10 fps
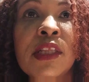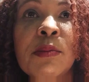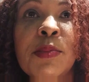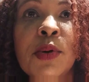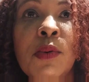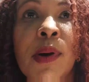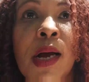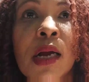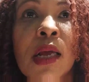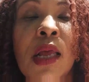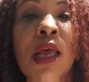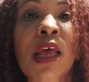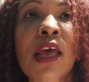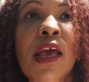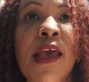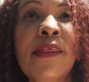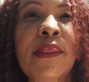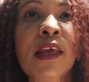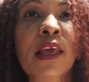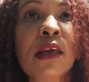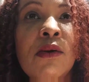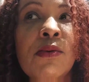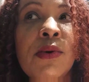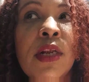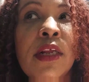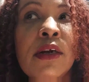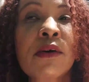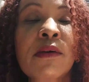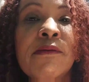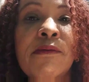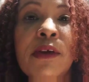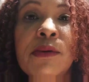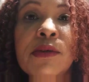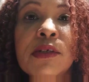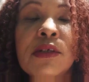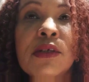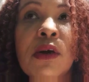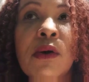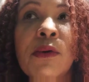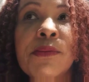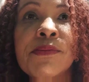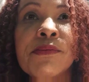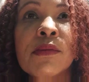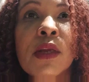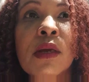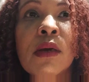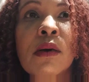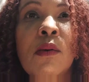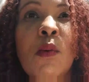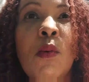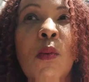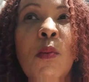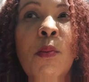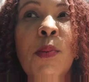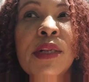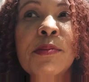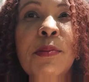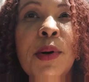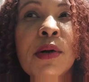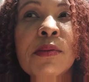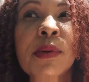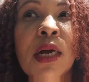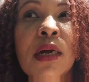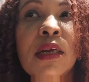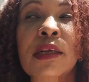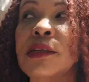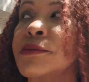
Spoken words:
they pull back. And they get you really confused. So, but bottom line,